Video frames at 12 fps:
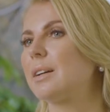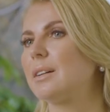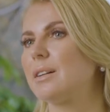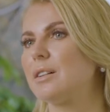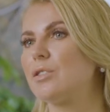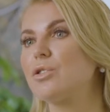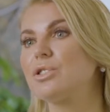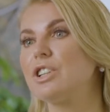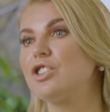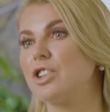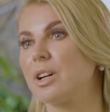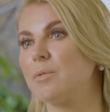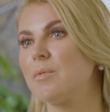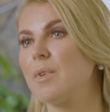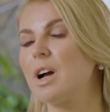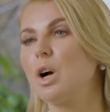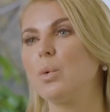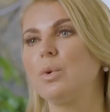rosacea,
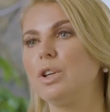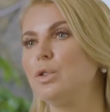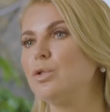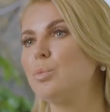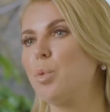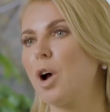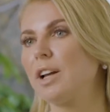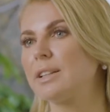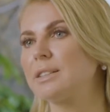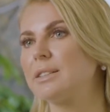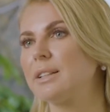we use products